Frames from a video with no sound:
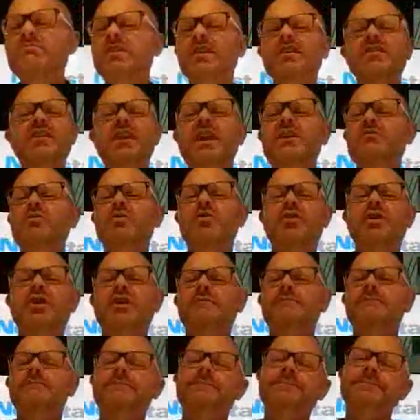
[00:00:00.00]
to him, just keep
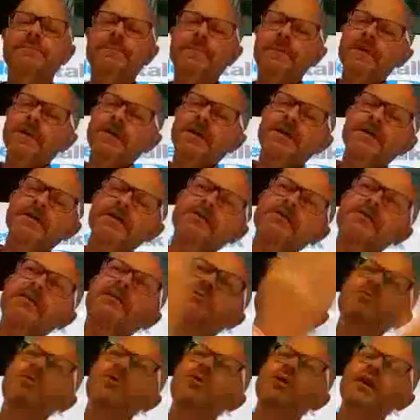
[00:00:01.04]
walking
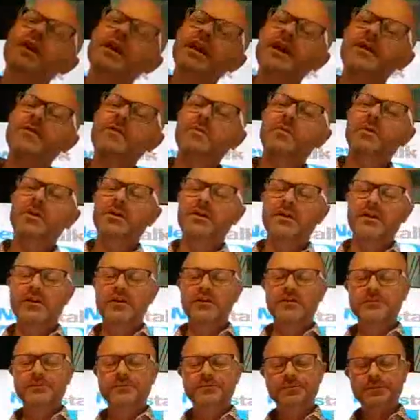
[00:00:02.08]
out the
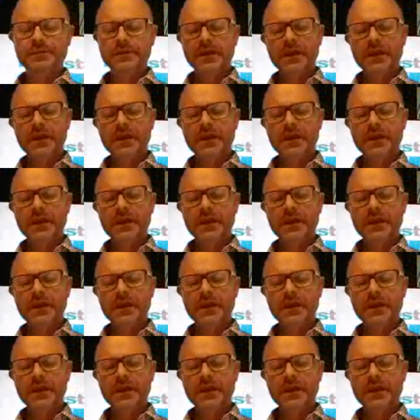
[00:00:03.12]
window.